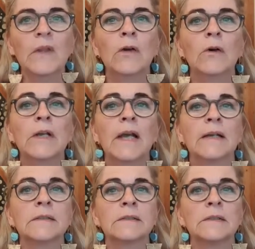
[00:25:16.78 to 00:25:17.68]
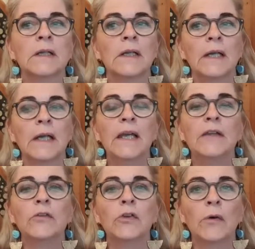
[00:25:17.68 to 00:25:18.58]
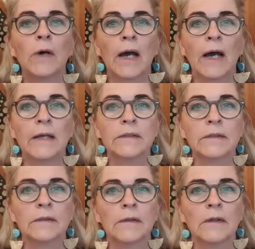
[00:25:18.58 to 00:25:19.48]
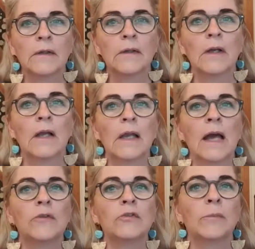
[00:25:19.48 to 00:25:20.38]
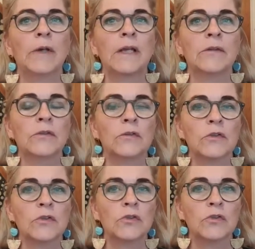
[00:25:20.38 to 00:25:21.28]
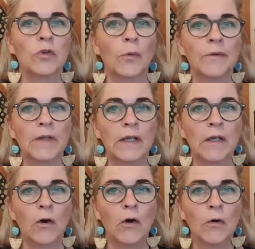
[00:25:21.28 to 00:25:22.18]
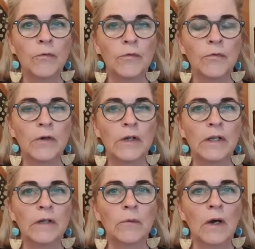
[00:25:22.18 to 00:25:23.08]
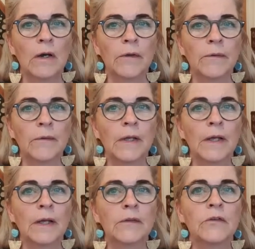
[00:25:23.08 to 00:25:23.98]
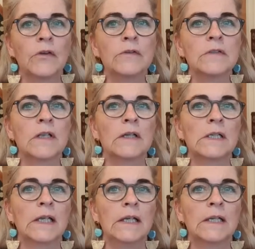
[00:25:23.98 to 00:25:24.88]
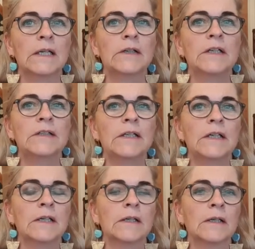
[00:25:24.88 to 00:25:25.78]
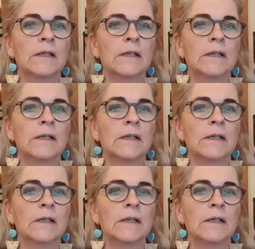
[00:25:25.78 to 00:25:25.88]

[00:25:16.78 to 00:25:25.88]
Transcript: connect into your heart, allows your brain to just stop ticking over for a little while, turns down the inner critic,